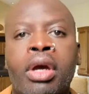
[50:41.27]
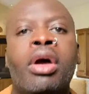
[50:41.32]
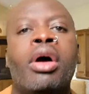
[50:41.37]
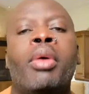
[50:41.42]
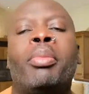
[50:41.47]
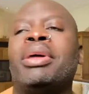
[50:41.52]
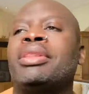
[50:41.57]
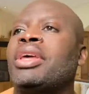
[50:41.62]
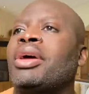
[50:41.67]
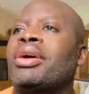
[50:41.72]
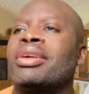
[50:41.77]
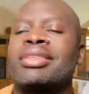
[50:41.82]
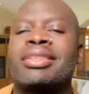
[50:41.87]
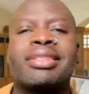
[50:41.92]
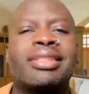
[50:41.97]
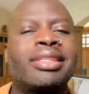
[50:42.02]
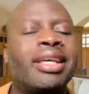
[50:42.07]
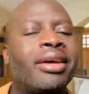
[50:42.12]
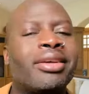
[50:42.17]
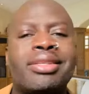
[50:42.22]
But there's,
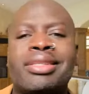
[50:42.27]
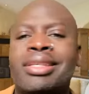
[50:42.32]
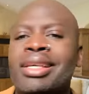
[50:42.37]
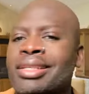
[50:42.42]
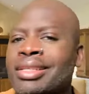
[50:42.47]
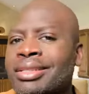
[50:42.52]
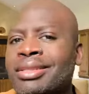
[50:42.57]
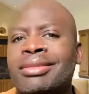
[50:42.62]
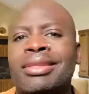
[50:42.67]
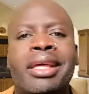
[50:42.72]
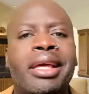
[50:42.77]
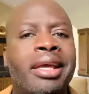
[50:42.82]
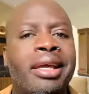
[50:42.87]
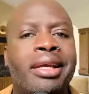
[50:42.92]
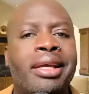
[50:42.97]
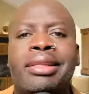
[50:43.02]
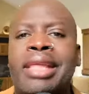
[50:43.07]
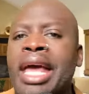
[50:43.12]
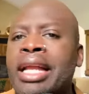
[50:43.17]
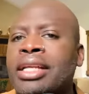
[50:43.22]
there's this
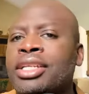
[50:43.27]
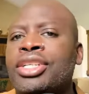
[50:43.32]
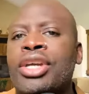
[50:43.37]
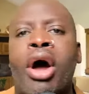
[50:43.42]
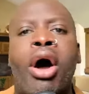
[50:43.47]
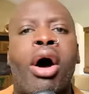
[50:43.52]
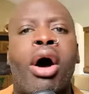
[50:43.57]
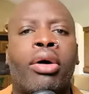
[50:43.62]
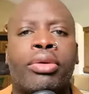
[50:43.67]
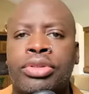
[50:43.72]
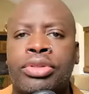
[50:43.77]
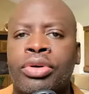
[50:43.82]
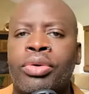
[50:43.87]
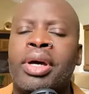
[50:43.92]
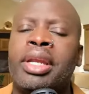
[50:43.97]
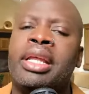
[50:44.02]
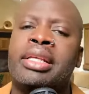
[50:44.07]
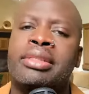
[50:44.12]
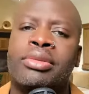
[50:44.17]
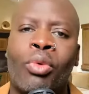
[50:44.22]
thing that y'all do,
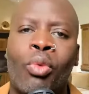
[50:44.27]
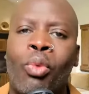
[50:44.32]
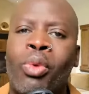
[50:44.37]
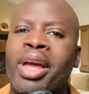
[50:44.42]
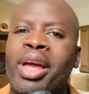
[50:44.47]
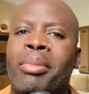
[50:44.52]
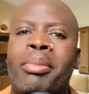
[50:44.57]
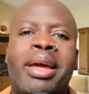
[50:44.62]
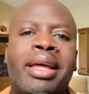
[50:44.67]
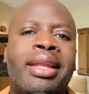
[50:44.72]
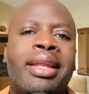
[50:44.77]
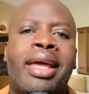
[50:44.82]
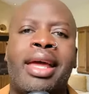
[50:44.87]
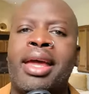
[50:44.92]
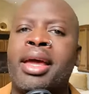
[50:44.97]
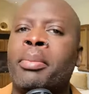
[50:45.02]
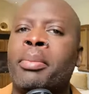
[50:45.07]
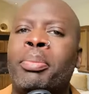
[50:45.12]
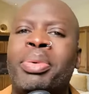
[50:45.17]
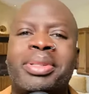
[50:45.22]
and it's women
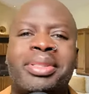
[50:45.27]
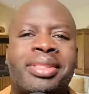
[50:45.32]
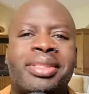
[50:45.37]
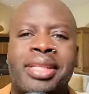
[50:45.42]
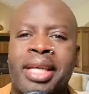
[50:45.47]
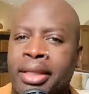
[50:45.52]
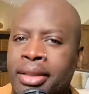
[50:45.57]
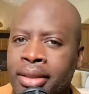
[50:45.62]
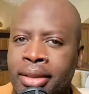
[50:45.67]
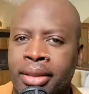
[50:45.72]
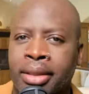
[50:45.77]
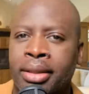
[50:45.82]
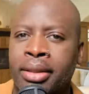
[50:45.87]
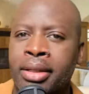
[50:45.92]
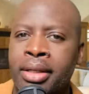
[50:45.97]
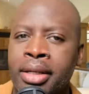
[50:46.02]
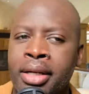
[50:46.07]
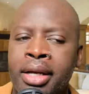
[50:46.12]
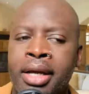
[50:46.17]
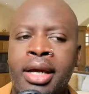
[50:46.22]
in particular.
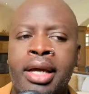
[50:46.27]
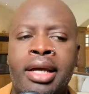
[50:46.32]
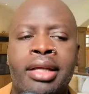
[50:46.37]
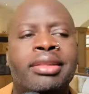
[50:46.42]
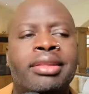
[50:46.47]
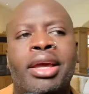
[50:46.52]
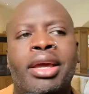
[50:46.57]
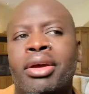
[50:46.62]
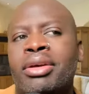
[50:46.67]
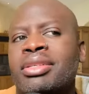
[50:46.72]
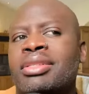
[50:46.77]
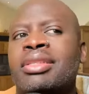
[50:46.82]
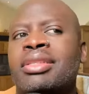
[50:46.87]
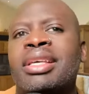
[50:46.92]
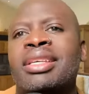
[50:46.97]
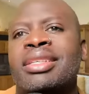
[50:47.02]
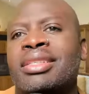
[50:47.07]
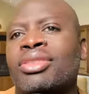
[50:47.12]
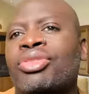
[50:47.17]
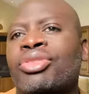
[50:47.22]
There's
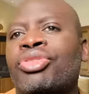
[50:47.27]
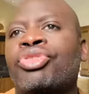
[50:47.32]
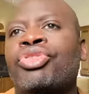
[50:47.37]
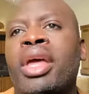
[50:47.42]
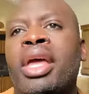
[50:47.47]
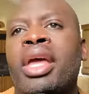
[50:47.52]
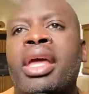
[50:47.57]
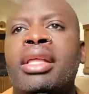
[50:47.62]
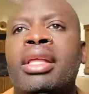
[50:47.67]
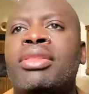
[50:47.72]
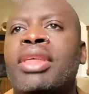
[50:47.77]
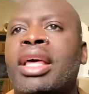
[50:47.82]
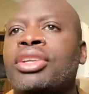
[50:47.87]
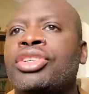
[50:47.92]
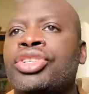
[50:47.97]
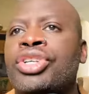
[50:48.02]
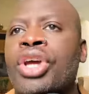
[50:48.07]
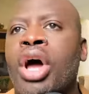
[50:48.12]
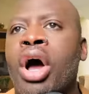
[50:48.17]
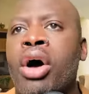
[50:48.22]
this thing
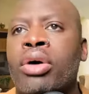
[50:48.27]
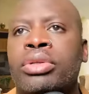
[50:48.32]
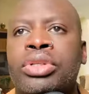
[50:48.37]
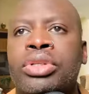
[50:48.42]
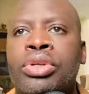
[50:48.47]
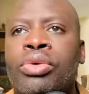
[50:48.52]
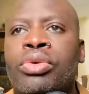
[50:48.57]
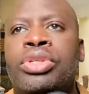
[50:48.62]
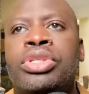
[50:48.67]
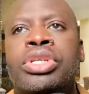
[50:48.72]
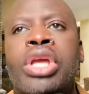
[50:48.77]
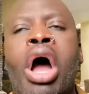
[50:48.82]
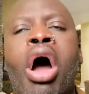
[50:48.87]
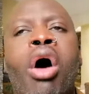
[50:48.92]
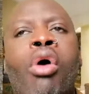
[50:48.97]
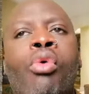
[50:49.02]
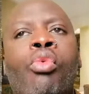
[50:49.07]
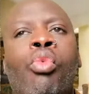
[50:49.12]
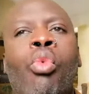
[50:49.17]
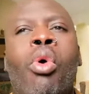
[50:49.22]
that y'all do.
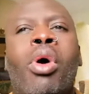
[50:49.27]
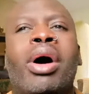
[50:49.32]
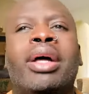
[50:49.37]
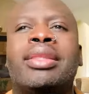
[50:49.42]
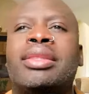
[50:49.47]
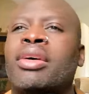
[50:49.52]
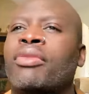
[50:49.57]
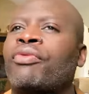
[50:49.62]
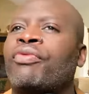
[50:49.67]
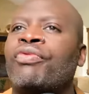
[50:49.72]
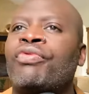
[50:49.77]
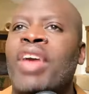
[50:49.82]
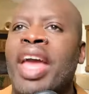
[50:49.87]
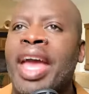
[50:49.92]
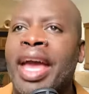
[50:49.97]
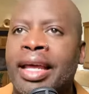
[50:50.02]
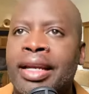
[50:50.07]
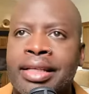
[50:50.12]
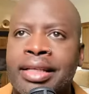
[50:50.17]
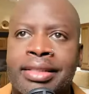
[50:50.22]
Y'all want the
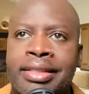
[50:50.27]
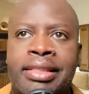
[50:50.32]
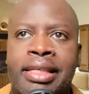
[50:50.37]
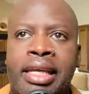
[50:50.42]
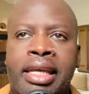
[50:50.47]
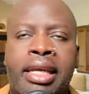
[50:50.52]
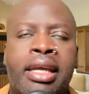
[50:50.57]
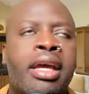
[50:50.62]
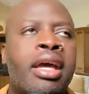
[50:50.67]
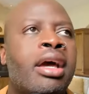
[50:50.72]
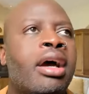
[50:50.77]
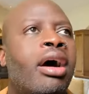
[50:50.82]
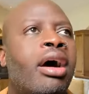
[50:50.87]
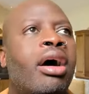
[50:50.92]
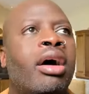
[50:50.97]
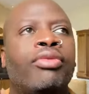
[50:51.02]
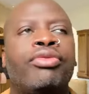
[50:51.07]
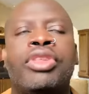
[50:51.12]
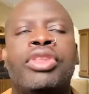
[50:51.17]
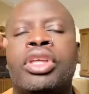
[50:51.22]
fantasy
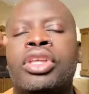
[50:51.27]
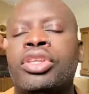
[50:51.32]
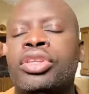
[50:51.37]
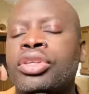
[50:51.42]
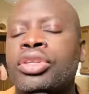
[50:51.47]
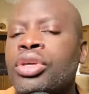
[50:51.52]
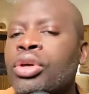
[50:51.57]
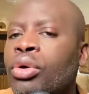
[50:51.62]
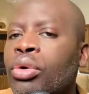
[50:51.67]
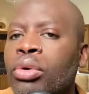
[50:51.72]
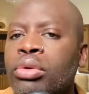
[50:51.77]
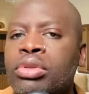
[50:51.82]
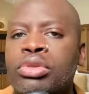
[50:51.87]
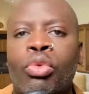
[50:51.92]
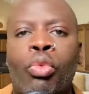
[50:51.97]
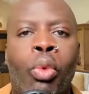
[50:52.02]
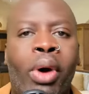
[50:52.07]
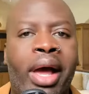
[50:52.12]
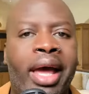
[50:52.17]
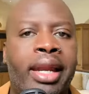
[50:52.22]
of the huge
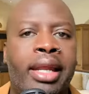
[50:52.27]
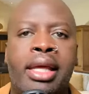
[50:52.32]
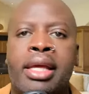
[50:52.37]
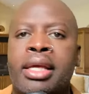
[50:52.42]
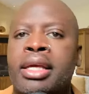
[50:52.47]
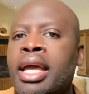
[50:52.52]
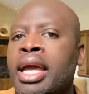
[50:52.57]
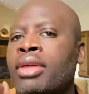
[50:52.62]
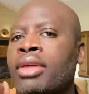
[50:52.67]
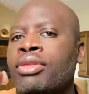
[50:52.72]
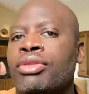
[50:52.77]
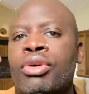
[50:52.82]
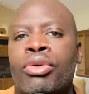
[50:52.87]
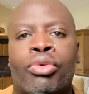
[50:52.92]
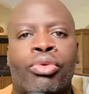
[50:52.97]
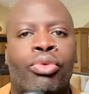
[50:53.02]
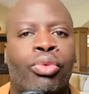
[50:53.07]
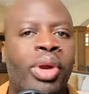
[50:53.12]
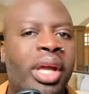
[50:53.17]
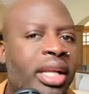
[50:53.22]
wedding and the
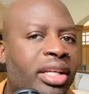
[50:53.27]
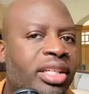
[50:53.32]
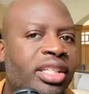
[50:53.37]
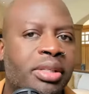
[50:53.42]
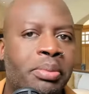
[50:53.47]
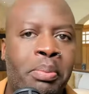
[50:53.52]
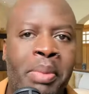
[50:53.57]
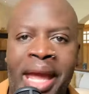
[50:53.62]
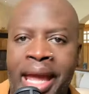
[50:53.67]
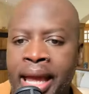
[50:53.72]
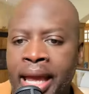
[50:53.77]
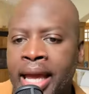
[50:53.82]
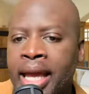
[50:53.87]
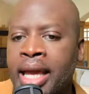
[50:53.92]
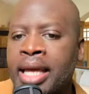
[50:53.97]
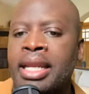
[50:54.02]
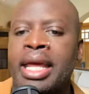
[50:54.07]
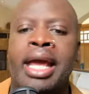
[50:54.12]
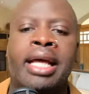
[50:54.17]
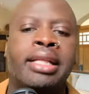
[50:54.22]
rich
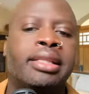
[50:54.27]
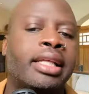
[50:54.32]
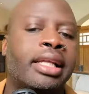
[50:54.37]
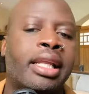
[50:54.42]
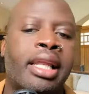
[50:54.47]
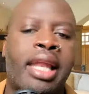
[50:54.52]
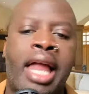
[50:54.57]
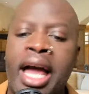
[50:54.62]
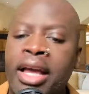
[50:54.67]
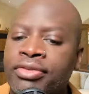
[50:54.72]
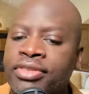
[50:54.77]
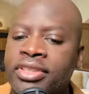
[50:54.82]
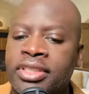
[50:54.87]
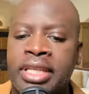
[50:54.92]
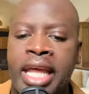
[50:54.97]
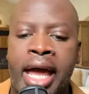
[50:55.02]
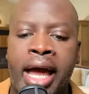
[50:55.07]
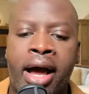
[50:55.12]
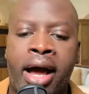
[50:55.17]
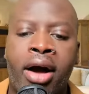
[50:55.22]
man and the
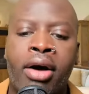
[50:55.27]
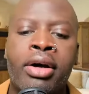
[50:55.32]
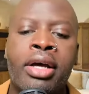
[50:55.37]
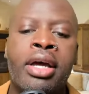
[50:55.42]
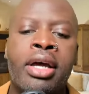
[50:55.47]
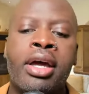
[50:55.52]
lifestyle.